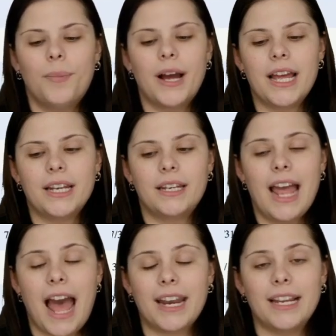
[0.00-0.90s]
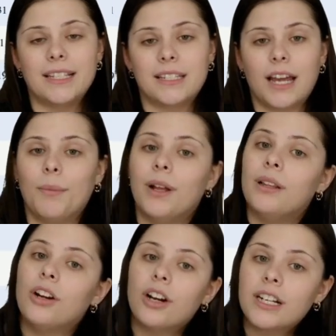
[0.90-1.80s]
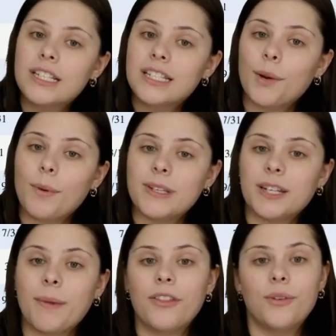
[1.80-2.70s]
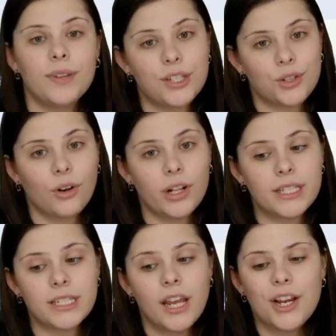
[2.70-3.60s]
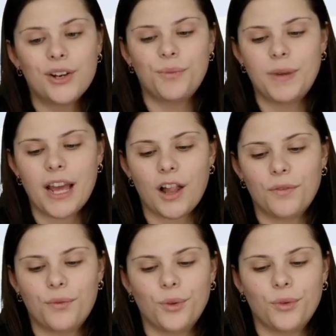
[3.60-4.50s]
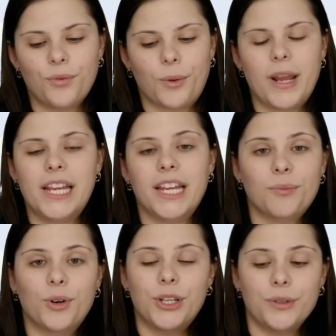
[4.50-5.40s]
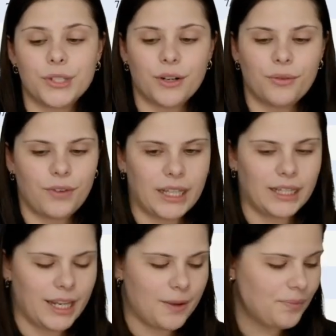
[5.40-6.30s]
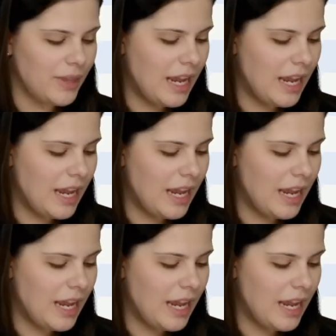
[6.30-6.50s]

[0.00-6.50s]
but adding some alerts and maybe some other visuals could be helpful for making it more user-friendly.